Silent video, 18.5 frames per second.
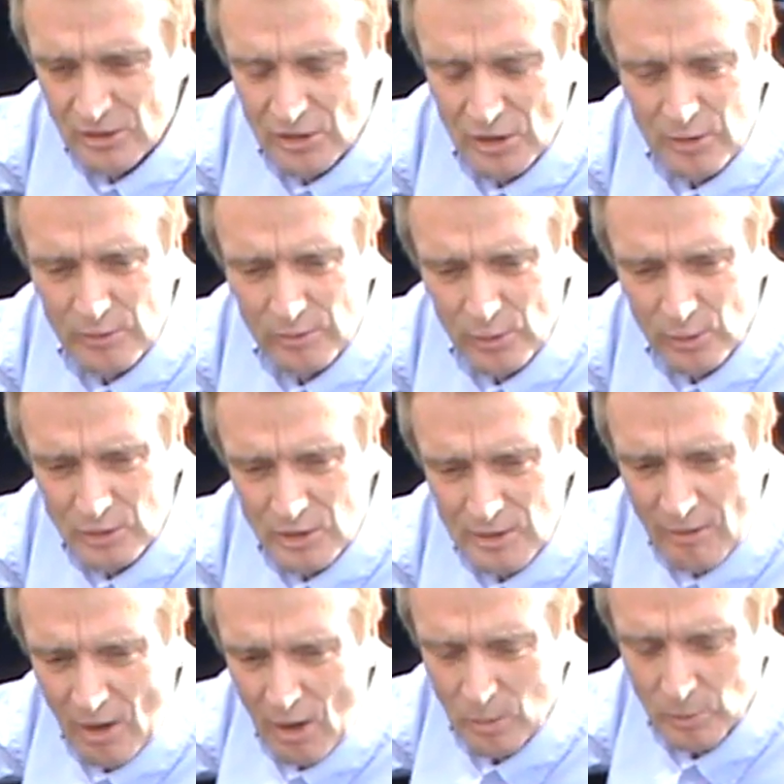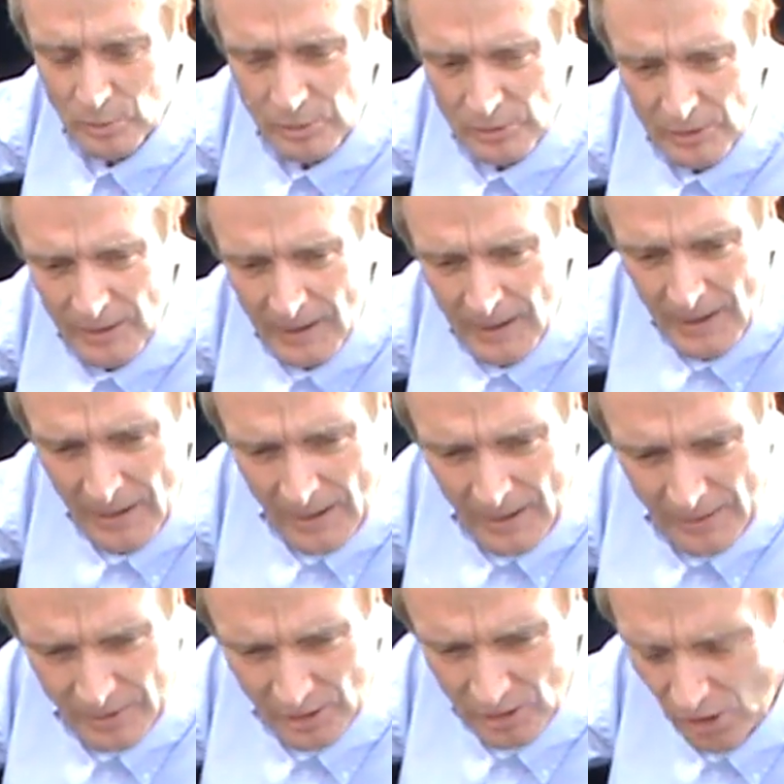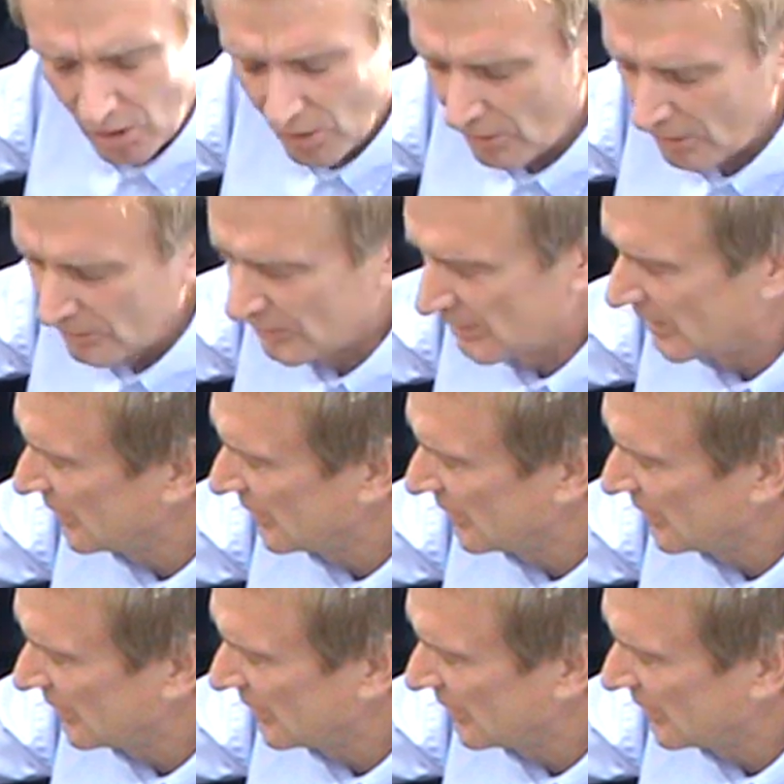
240 volts. The current